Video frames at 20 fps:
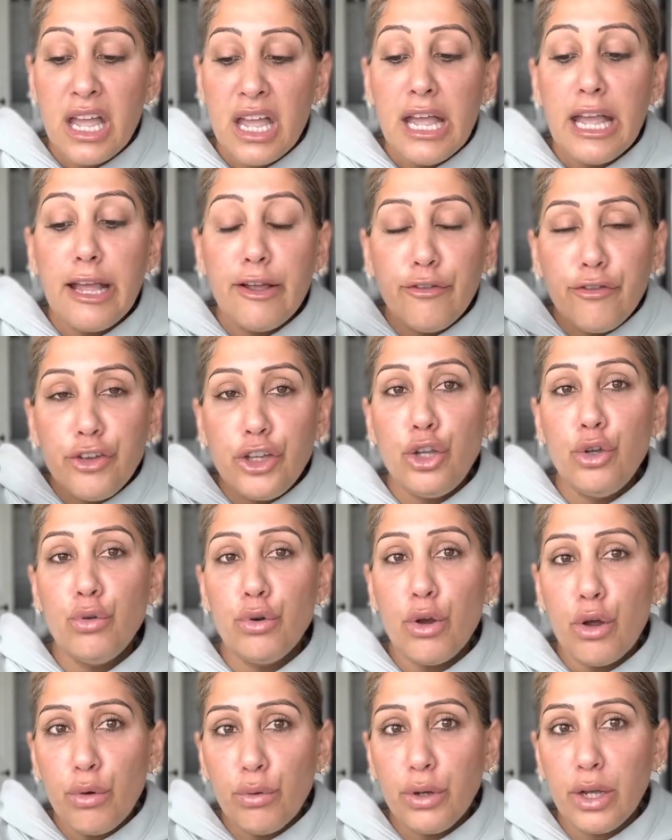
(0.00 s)
if you
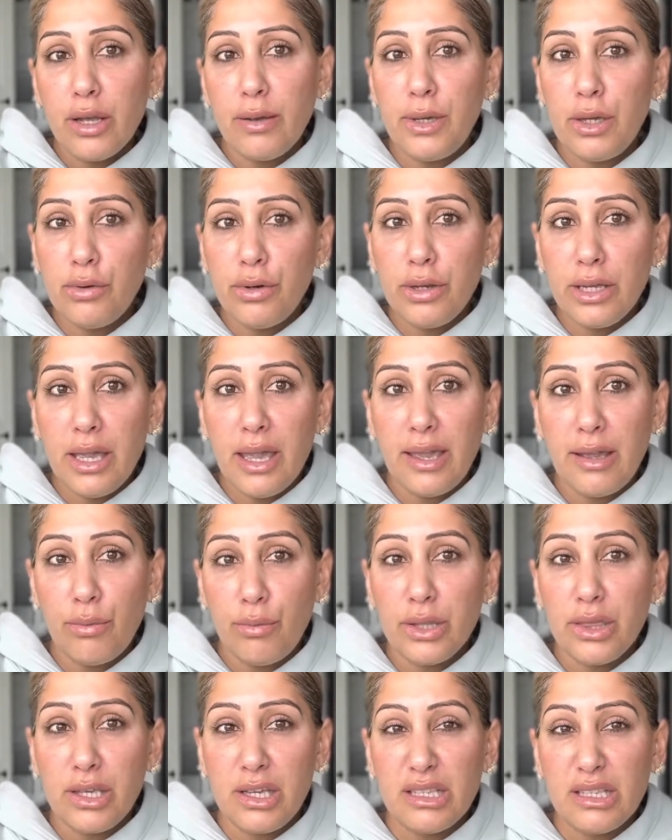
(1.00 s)
don't communicate
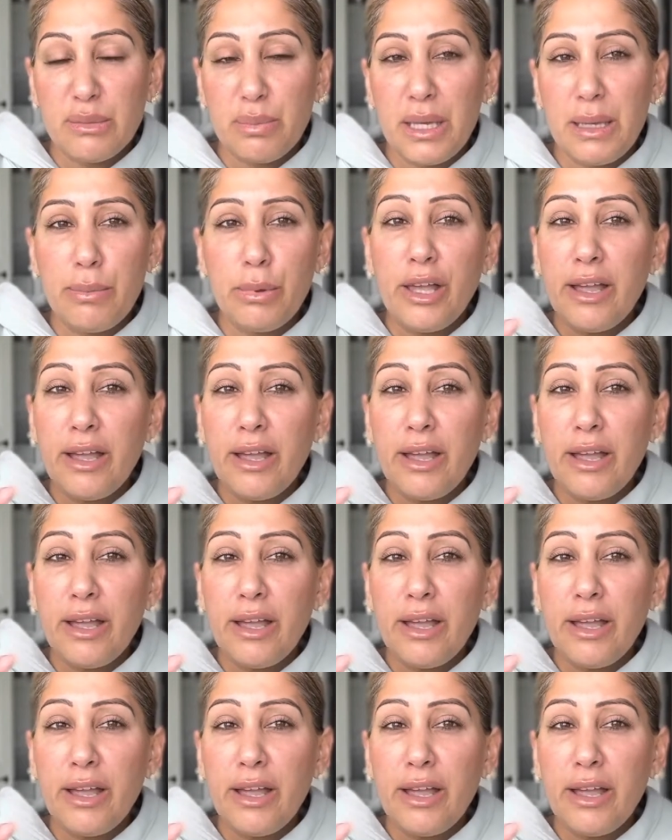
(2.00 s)
with these people,